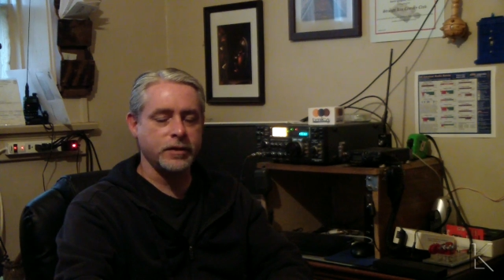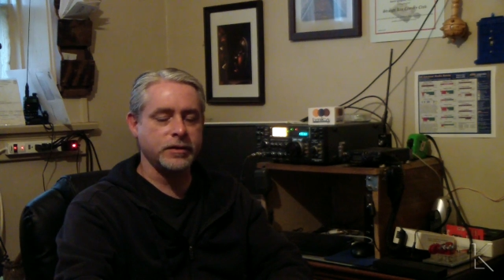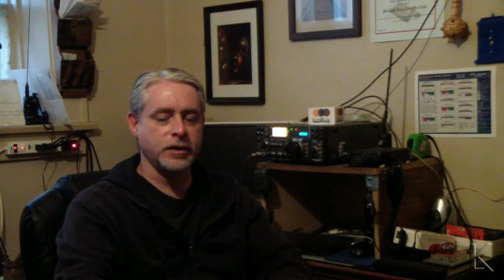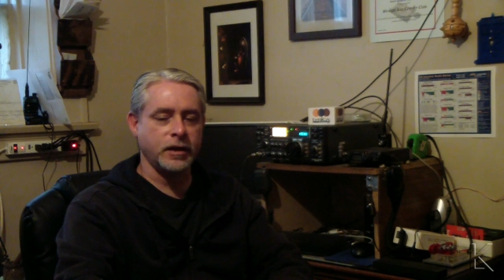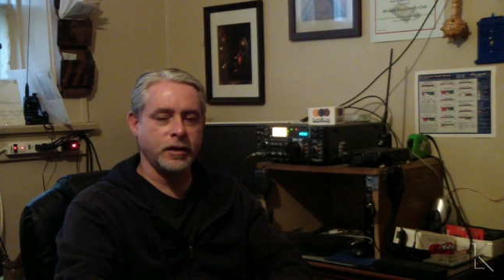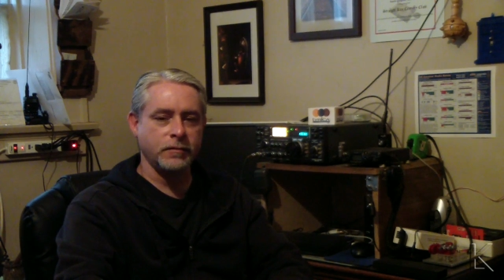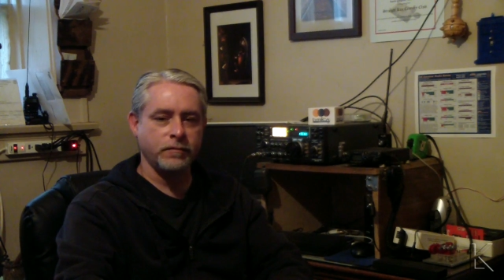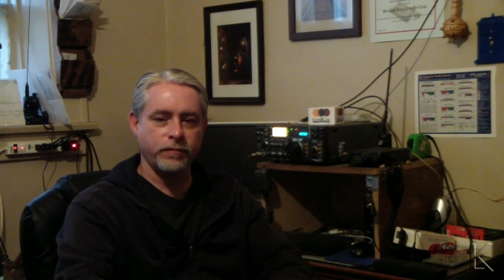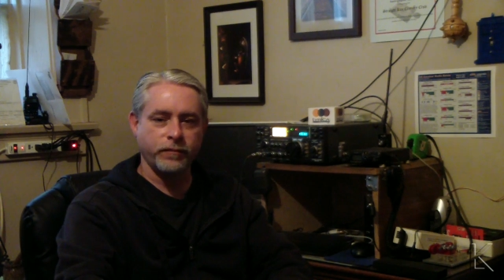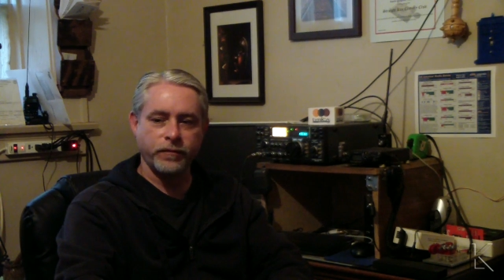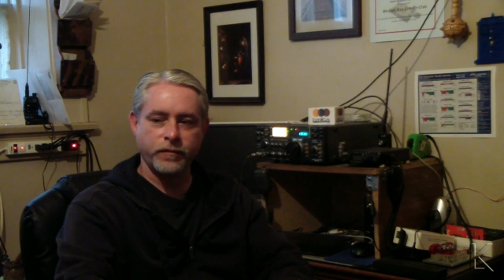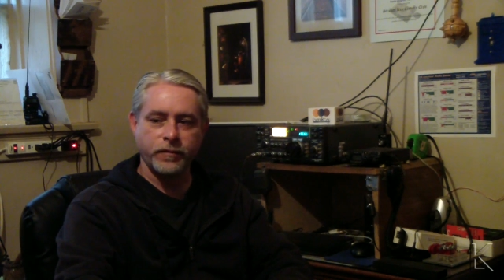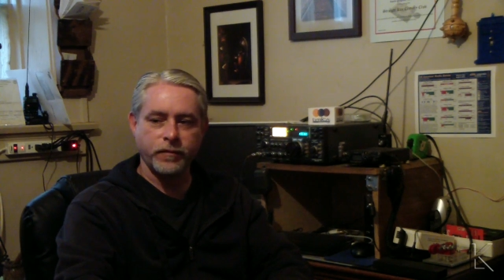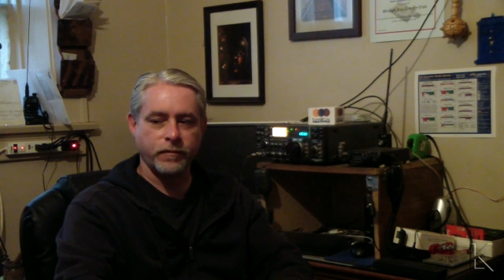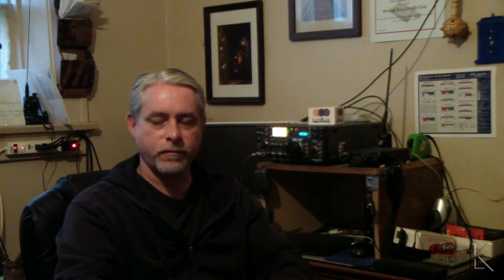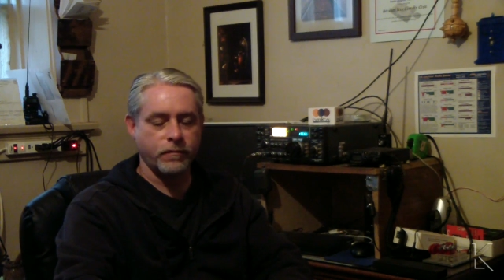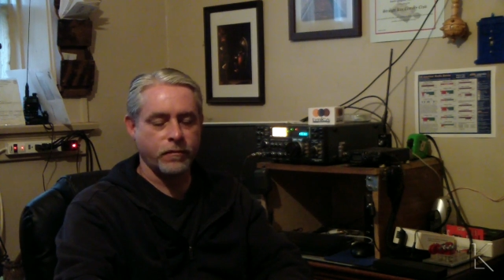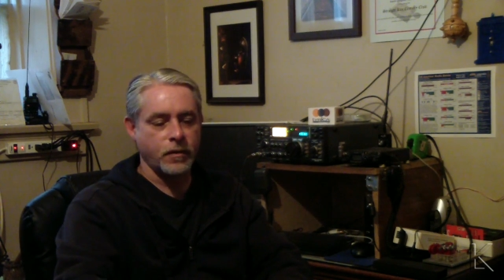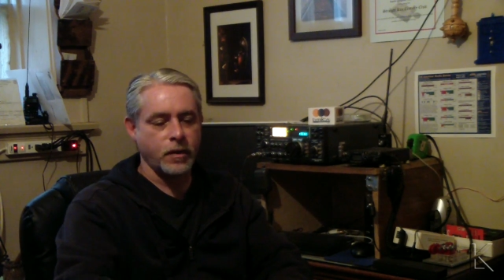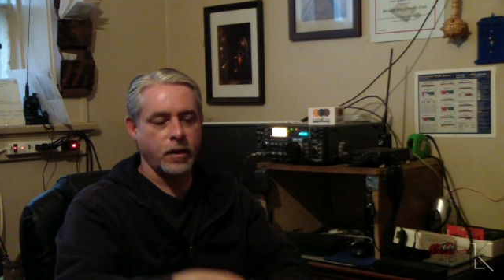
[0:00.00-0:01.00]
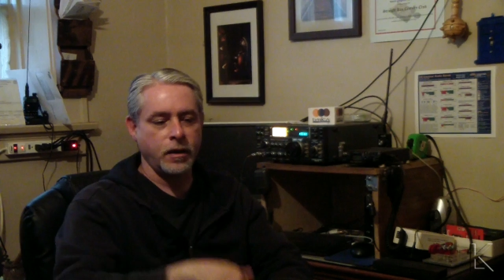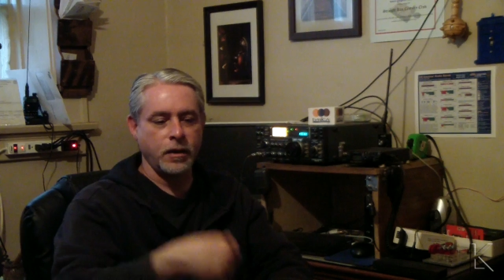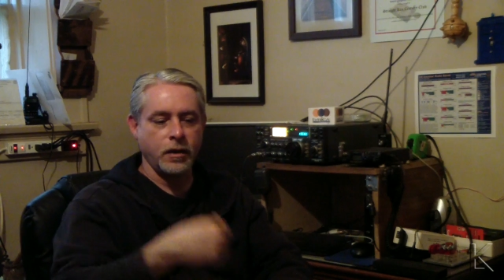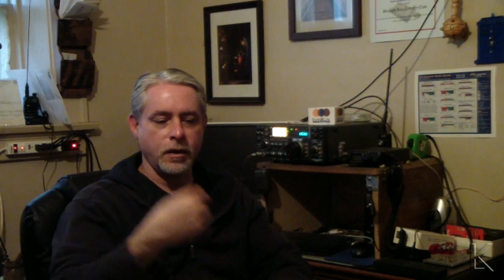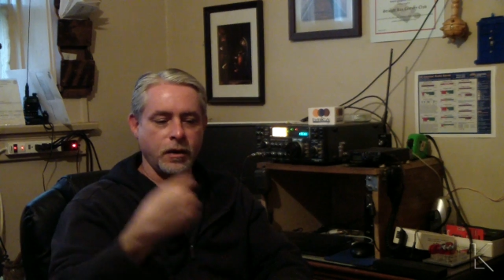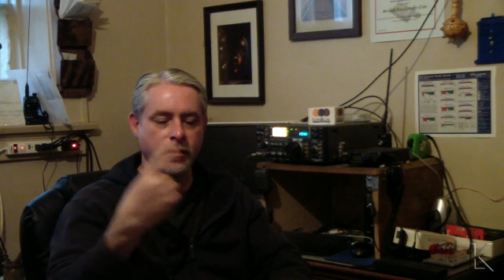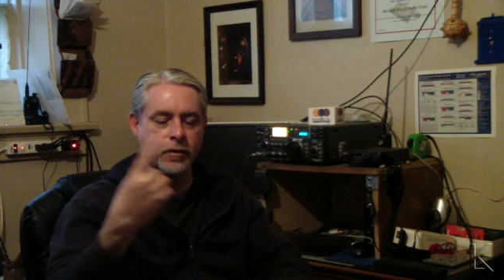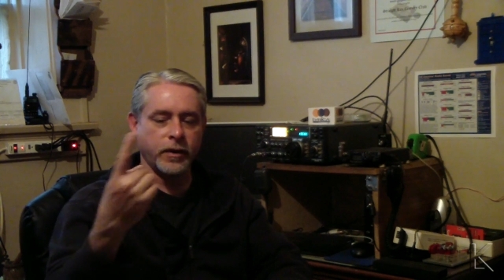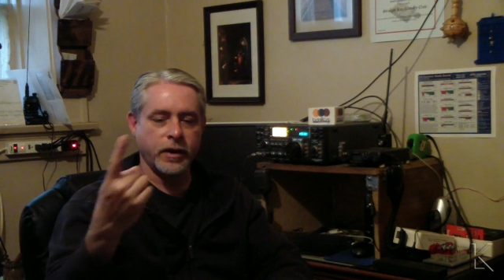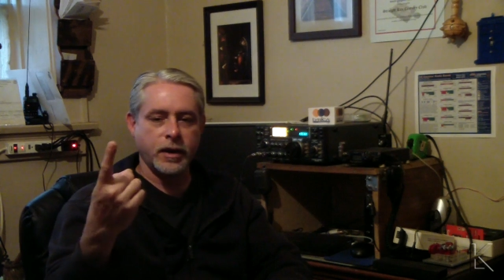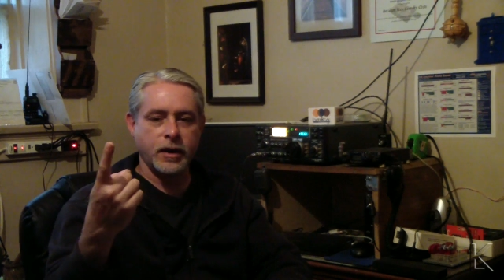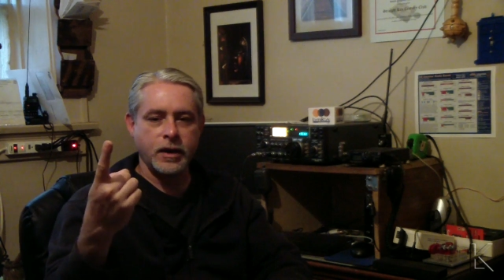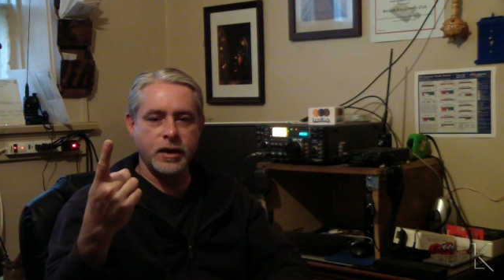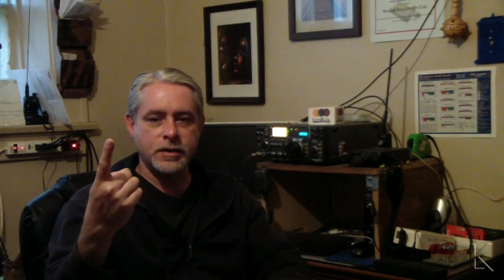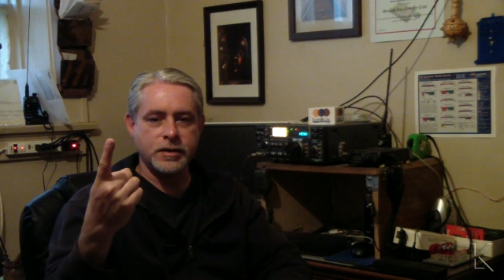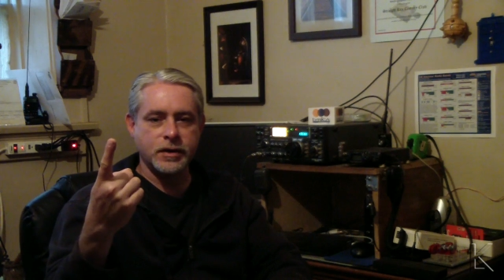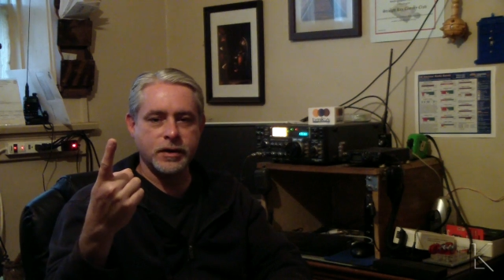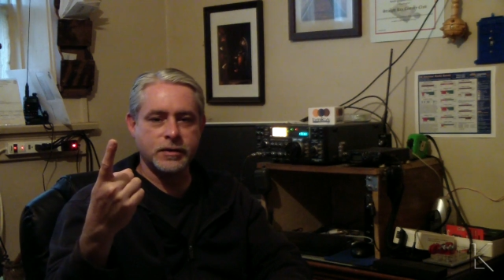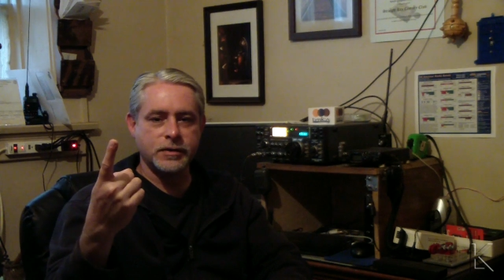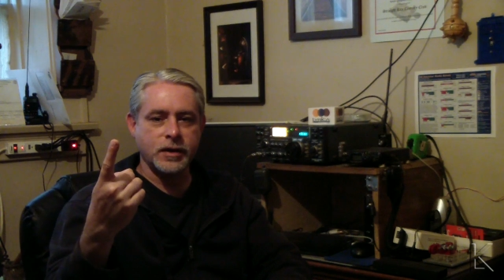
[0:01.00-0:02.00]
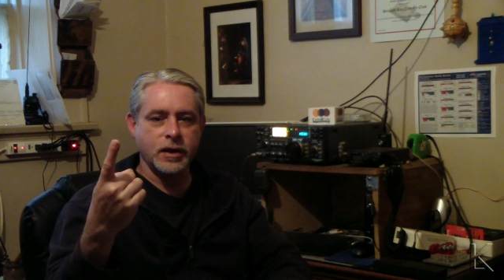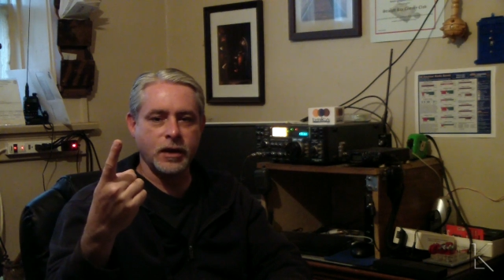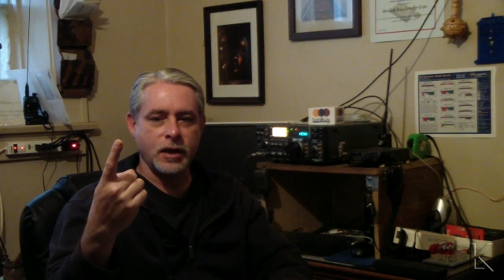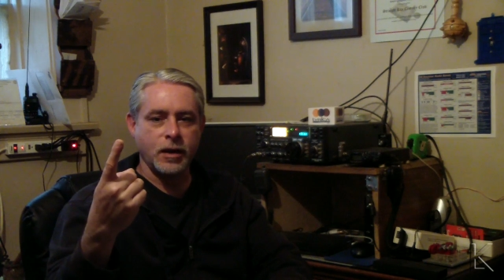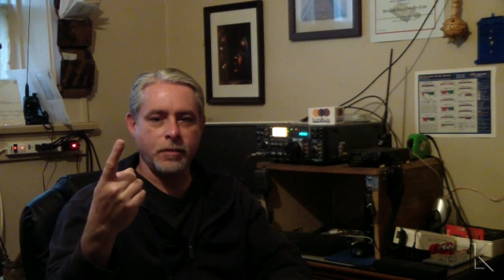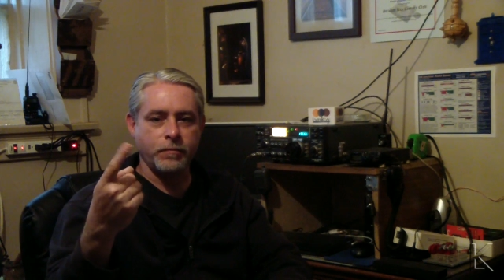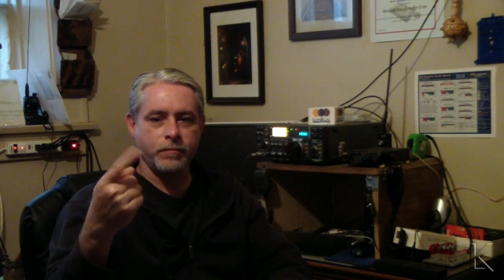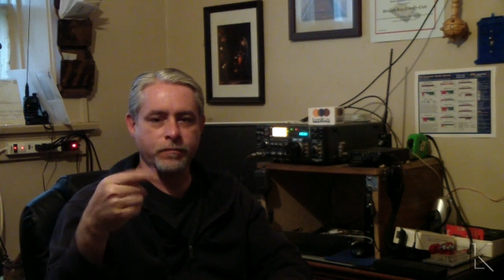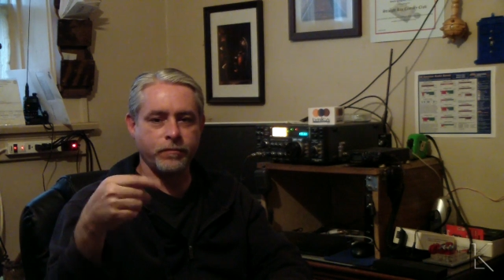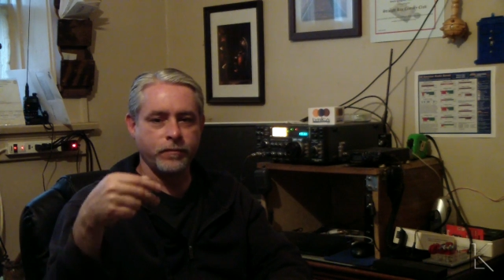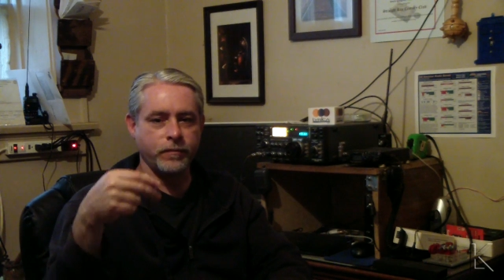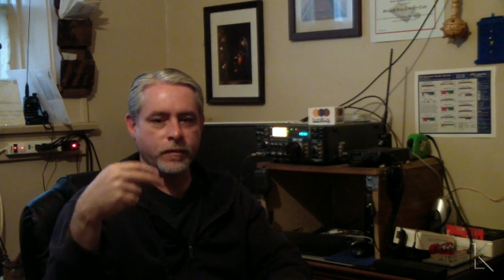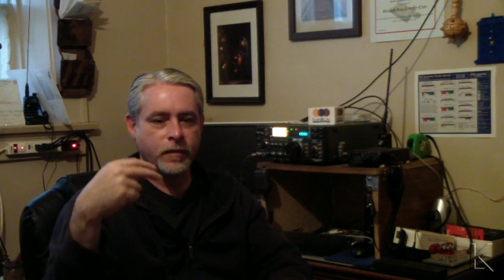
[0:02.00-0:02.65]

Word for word: said, quick and easy to set up.